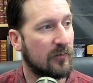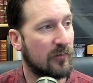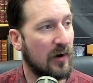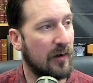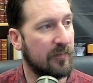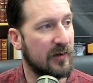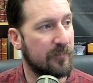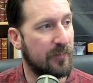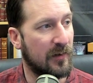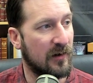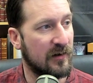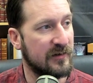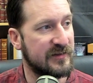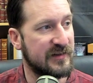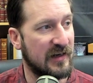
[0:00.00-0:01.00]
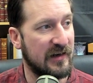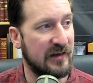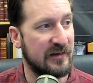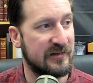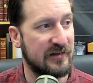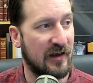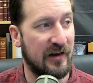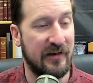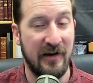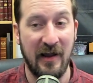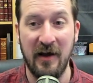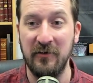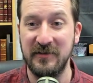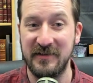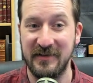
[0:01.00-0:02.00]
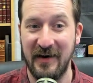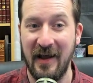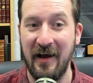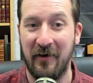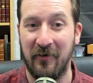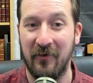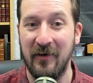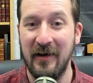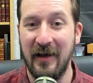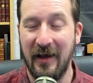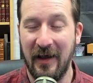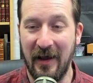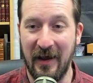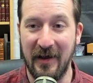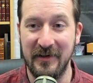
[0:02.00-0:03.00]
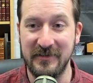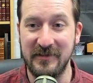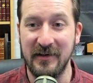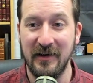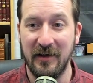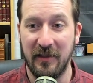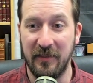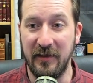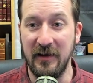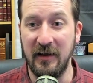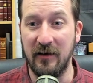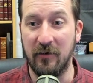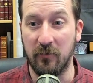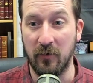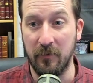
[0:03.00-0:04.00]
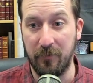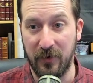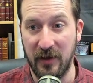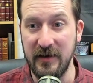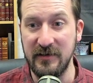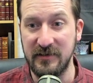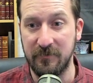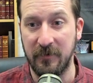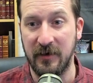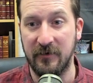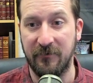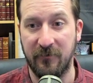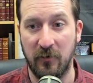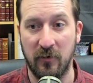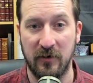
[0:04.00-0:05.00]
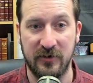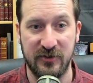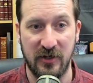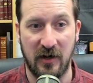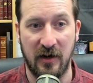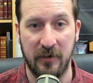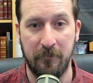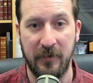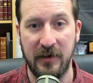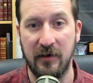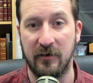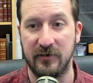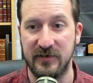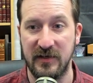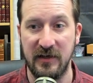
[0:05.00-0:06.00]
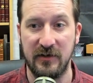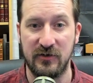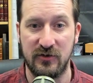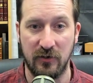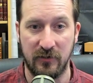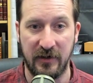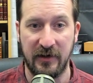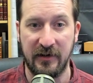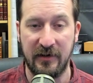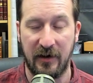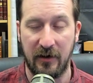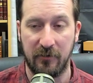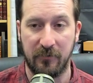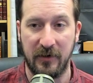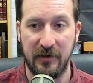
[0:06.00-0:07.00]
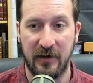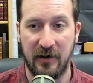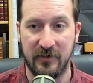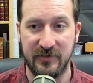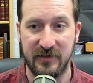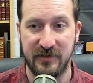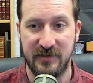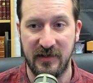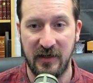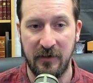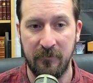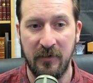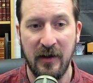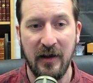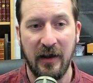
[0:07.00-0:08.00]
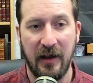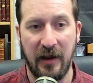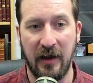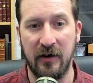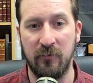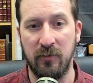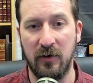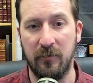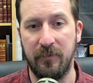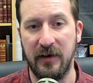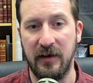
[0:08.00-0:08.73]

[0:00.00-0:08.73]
Robert Barnes is announced now as the replacement for John Pierce. He is joining Kyle Rittenhouse's team and will